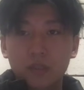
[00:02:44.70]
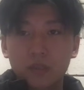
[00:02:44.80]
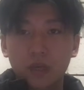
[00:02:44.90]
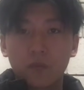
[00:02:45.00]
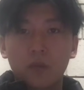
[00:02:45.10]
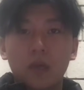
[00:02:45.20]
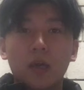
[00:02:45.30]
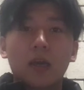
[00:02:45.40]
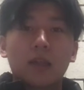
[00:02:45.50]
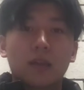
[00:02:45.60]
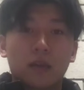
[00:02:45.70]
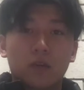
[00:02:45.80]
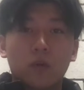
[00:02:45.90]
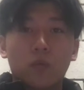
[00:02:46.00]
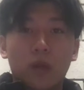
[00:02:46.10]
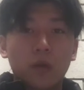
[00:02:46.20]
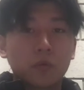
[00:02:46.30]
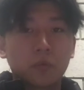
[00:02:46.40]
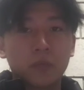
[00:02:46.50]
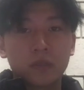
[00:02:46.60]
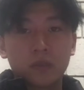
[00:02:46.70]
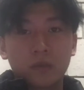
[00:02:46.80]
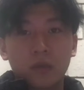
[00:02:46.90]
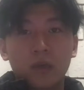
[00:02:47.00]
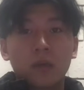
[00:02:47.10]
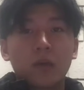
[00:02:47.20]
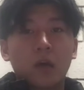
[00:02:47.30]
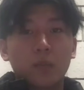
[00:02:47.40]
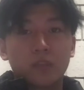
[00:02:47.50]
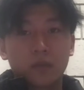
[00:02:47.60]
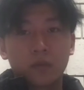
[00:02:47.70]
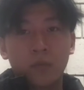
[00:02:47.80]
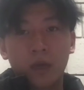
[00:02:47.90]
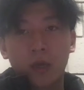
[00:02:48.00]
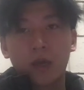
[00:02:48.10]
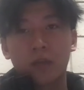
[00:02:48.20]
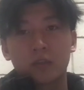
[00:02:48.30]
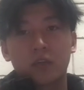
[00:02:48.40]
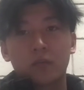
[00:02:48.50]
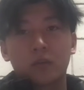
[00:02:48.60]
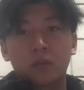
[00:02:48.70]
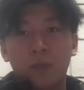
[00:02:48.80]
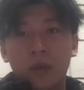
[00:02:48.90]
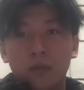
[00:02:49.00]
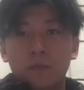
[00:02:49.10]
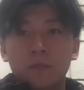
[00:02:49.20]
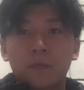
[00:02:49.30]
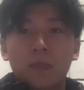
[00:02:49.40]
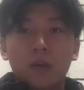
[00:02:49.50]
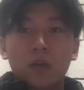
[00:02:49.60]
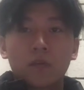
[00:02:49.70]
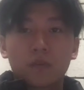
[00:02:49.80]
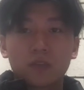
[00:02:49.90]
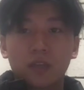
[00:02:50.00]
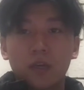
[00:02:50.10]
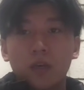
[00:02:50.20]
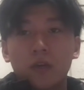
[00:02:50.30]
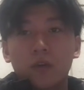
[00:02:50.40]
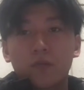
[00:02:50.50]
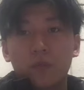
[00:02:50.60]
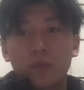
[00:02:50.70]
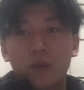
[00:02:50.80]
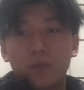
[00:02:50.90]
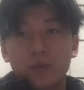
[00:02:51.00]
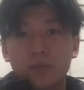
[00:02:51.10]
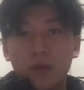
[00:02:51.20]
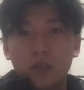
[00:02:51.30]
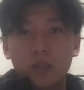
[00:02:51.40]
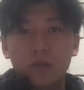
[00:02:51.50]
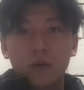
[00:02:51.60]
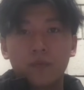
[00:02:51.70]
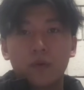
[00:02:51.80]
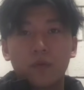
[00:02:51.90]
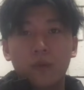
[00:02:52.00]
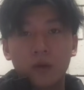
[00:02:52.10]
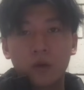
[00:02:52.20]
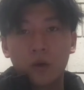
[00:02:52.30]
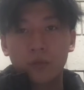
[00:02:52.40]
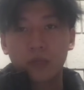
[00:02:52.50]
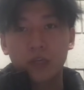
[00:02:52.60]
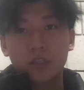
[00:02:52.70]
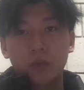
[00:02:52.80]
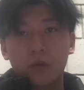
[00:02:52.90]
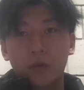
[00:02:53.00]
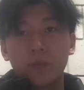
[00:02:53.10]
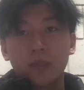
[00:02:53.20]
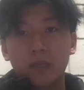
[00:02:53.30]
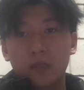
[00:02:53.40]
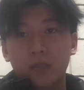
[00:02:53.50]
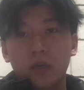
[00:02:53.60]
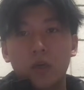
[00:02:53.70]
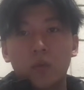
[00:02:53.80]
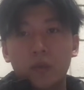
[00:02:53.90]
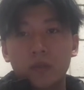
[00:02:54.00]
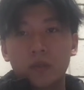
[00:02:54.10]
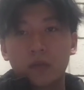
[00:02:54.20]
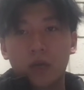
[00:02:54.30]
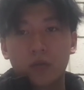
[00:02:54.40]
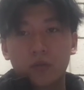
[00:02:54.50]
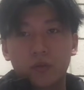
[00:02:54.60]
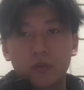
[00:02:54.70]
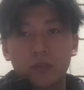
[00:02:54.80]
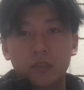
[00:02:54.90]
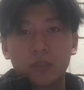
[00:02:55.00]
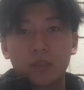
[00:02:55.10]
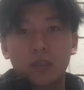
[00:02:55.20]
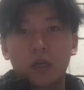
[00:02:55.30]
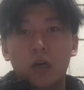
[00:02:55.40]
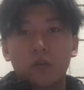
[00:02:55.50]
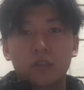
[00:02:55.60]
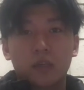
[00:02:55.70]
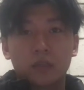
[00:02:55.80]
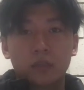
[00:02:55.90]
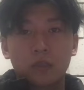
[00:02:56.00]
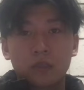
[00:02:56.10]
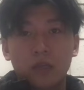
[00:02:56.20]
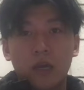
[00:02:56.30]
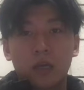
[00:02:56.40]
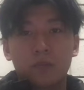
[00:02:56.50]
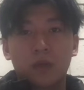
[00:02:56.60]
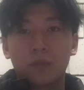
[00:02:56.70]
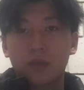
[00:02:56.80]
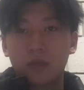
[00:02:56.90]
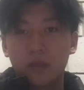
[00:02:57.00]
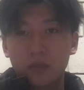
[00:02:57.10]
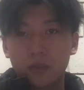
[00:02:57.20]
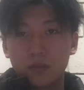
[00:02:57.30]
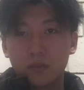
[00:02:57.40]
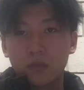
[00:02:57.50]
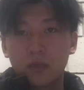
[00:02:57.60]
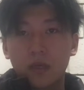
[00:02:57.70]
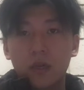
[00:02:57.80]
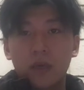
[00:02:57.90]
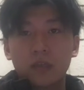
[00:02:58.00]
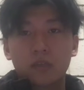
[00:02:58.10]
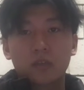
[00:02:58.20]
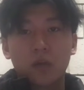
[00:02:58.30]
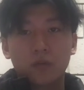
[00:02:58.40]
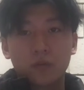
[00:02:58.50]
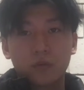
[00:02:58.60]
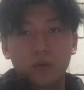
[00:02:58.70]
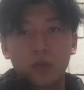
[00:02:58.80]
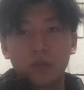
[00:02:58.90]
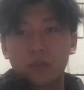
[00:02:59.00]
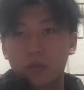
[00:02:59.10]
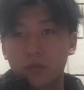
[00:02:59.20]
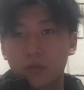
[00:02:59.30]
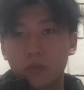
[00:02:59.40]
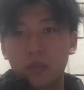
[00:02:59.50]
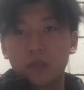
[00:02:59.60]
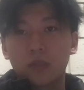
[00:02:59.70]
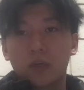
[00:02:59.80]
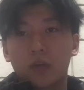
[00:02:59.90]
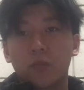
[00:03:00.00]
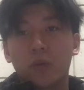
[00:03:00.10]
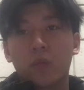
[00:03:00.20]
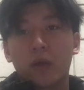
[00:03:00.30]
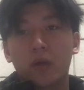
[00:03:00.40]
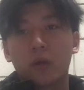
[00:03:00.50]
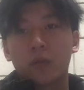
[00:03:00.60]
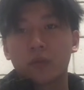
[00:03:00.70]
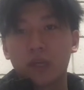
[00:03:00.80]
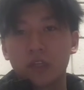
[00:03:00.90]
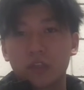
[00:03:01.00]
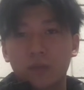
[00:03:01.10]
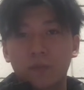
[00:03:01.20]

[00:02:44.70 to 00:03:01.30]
of like value domain, object domain, and subject domain. Firstly, from the perspective of the value orientation of humanities, when the actual utility of technology application is contrary to the human value orientation,